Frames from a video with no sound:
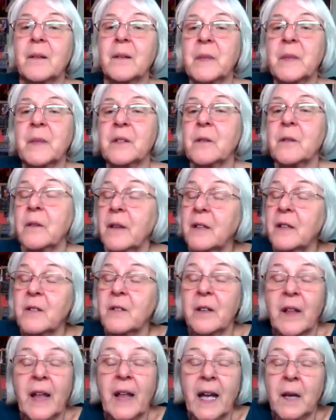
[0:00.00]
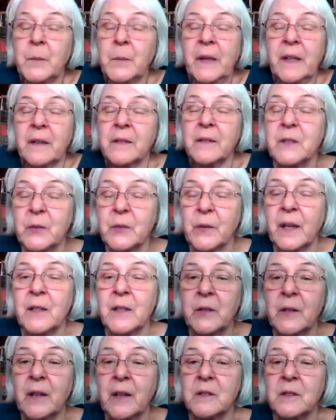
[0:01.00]
Mr. Edgel had me, so I
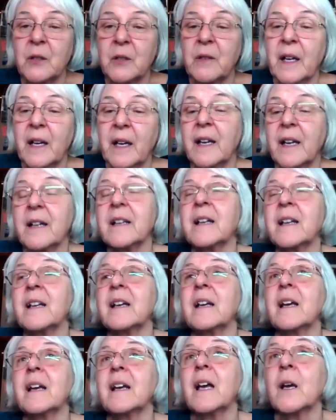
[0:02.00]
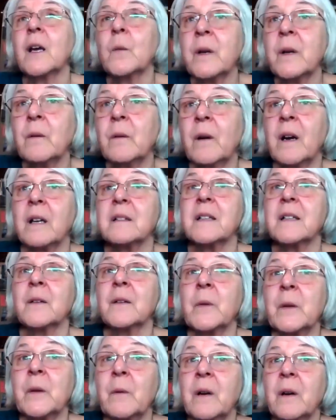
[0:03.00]
knew I was okay. And we walked
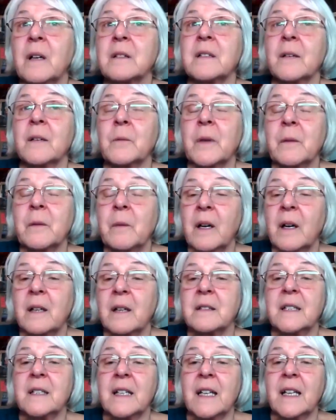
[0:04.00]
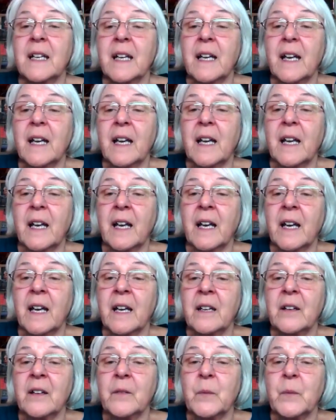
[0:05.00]
and we walked and we walked.
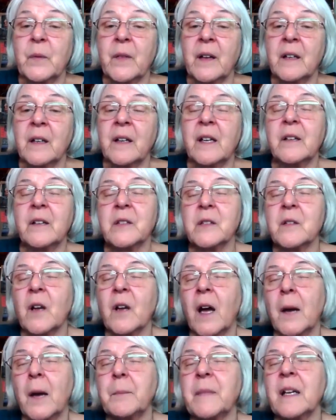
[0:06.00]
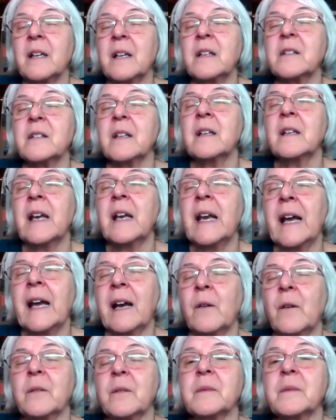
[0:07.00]
And then he stopped and he said,
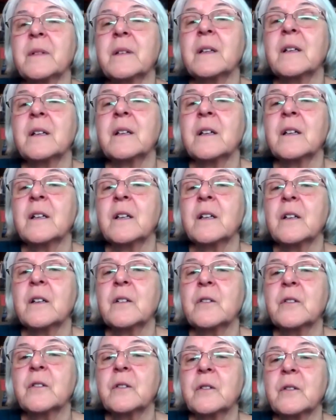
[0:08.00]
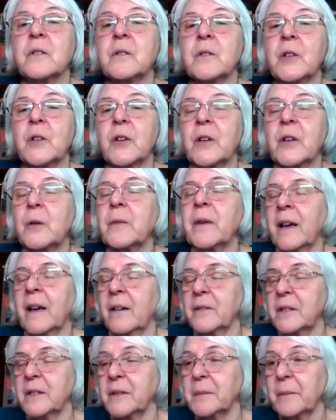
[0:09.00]
Now, look around.